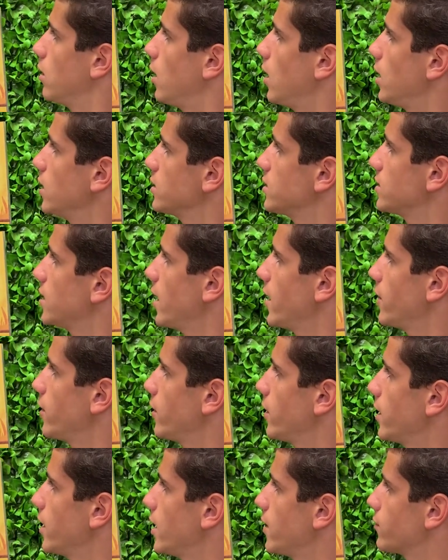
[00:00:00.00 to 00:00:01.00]
On
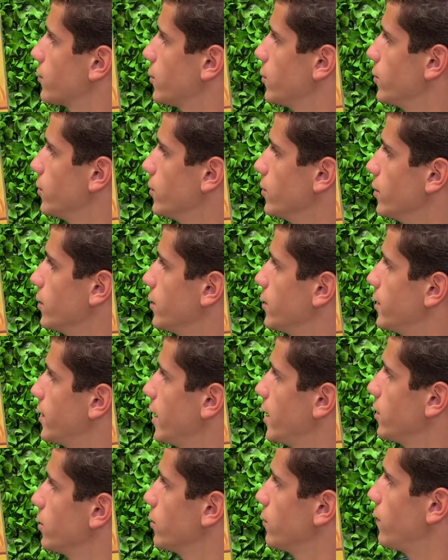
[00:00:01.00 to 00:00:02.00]
Saturday afternoon,
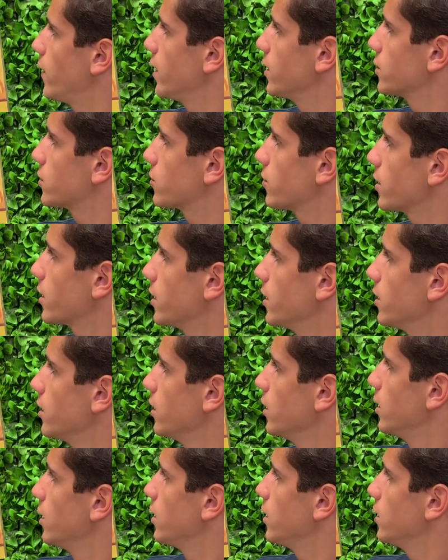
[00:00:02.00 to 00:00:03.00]
Daniel finds Cricket
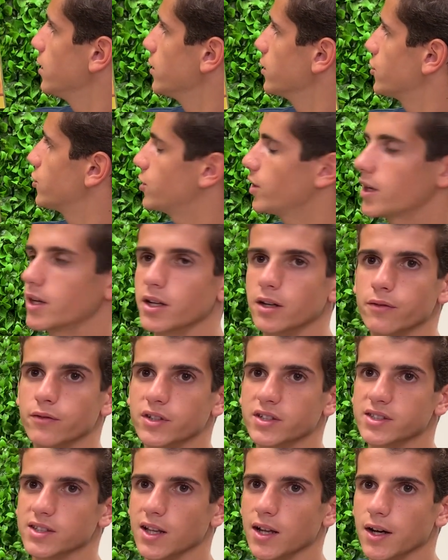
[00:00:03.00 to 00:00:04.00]
in the shade of
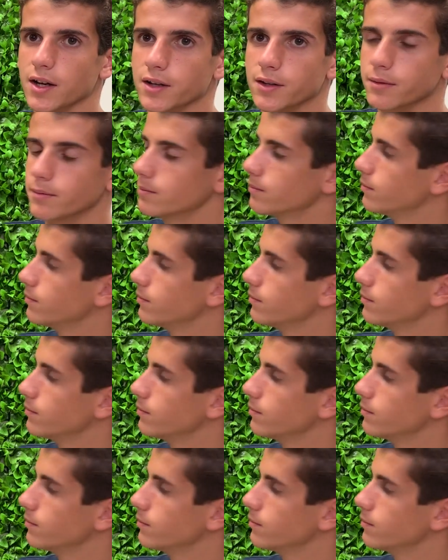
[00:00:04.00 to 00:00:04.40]
the slide.